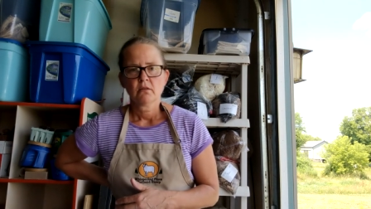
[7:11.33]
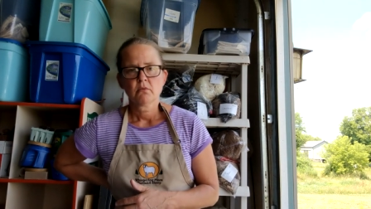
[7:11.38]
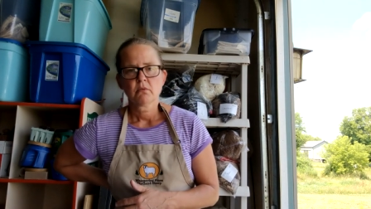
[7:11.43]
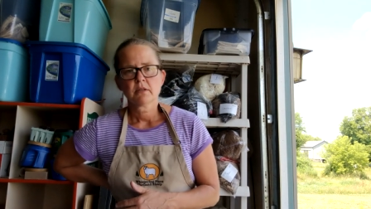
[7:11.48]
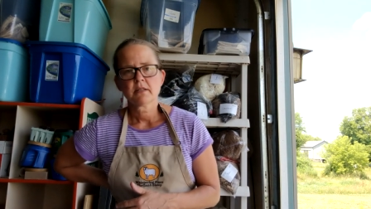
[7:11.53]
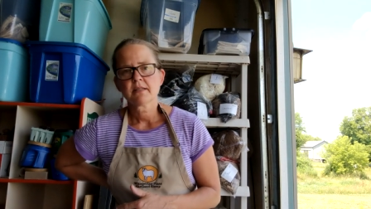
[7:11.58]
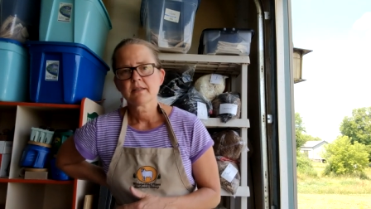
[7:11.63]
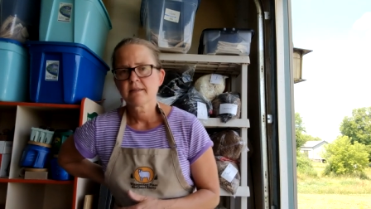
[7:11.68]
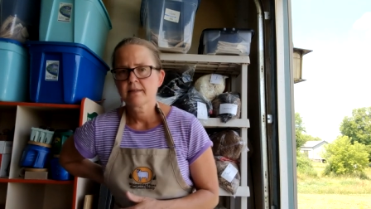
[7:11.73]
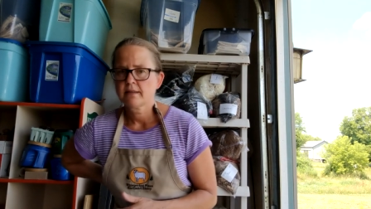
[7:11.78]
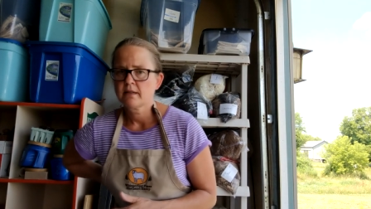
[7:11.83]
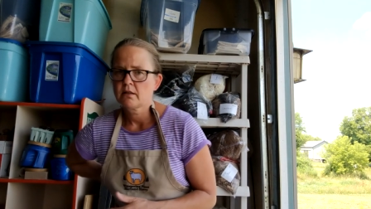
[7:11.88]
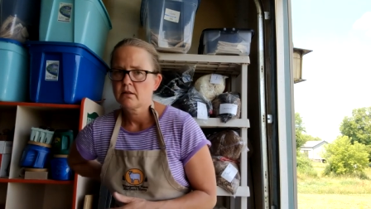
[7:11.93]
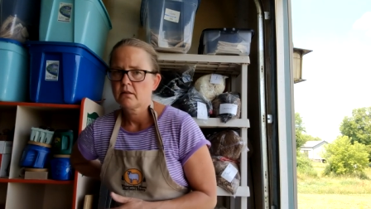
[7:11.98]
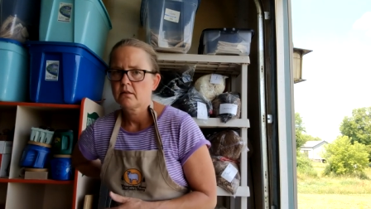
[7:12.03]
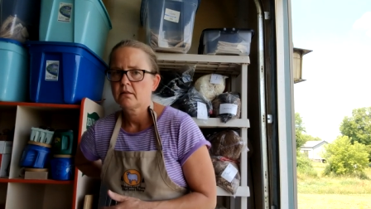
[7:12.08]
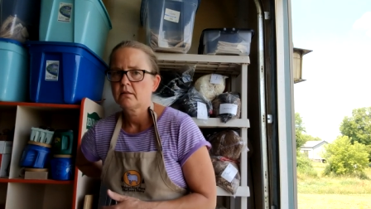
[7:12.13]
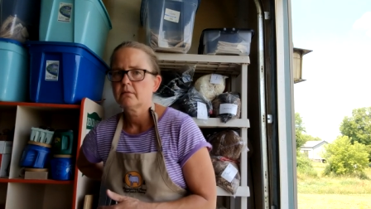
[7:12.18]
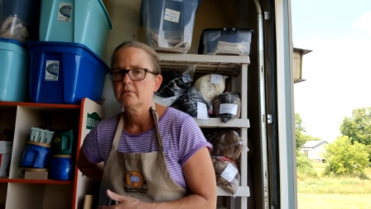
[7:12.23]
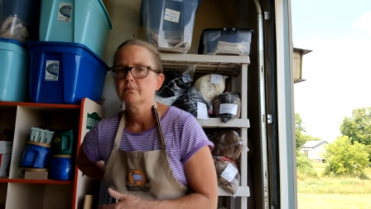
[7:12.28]
once
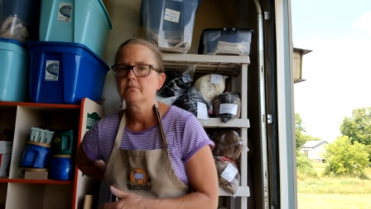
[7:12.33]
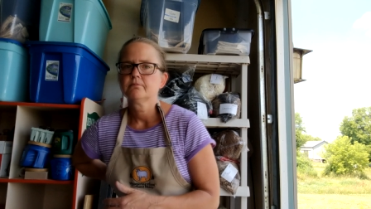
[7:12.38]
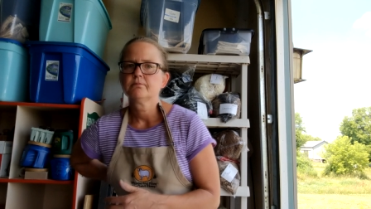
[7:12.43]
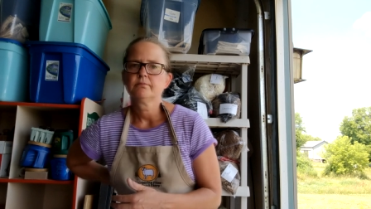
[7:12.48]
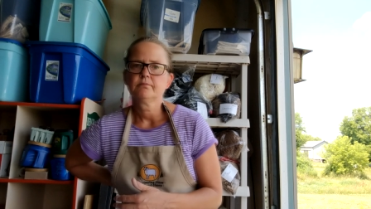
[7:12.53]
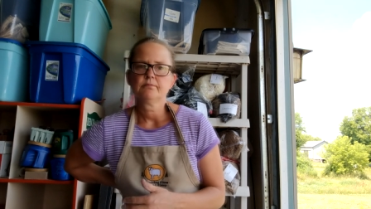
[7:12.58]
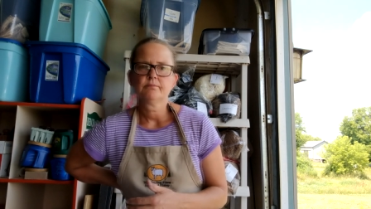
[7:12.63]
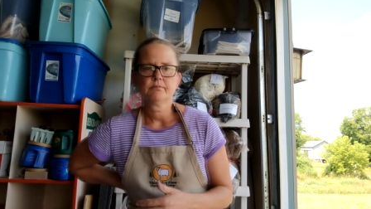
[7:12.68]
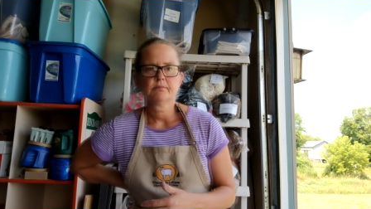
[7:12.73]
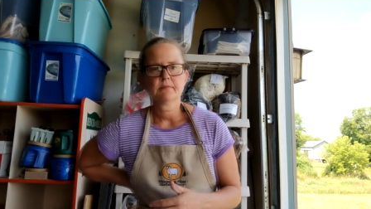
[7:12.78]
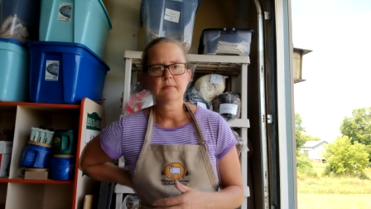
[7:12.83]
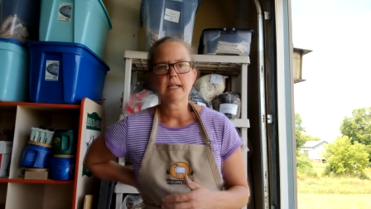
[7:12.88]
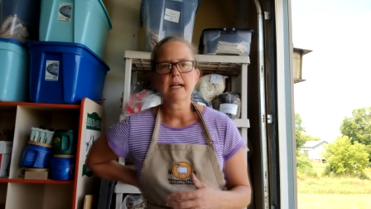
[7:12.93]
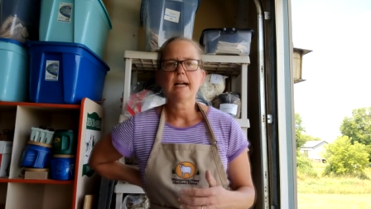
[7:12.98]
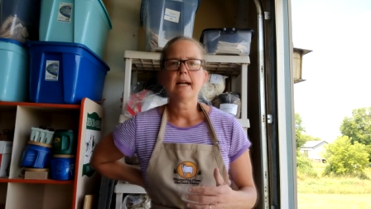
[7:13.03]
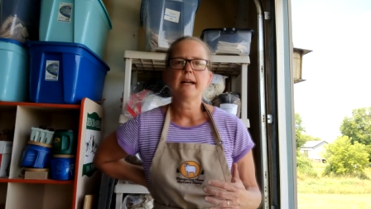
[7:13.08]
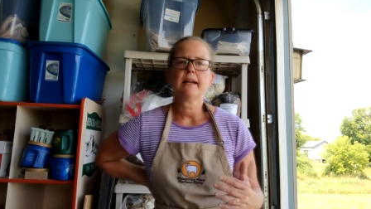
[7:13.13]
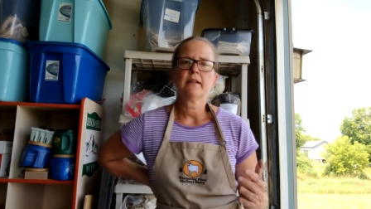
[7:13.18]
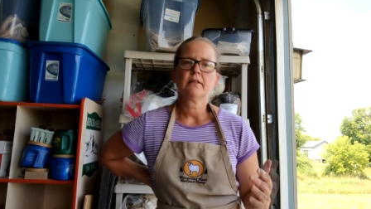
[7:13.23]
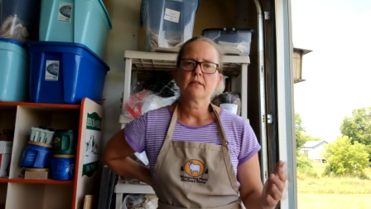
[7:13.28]
they're
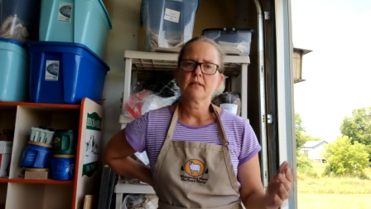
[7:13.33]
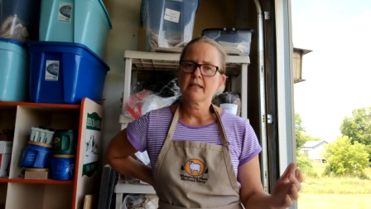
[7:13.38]
nine,